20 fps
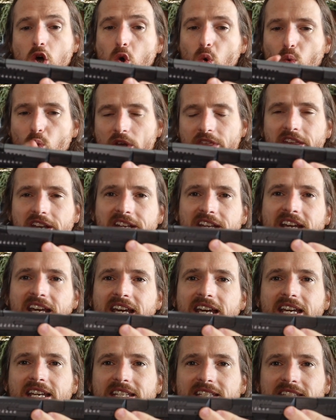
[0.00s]
with a
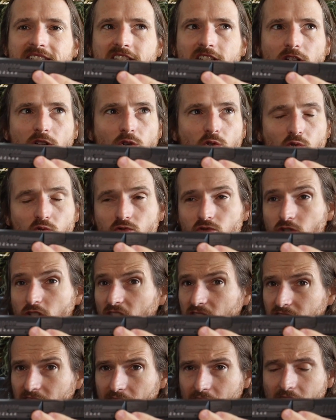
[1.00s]
dingus, so
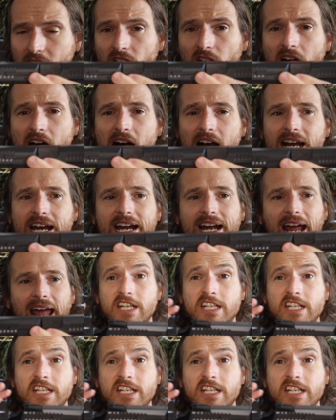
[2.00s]
just like a Glock.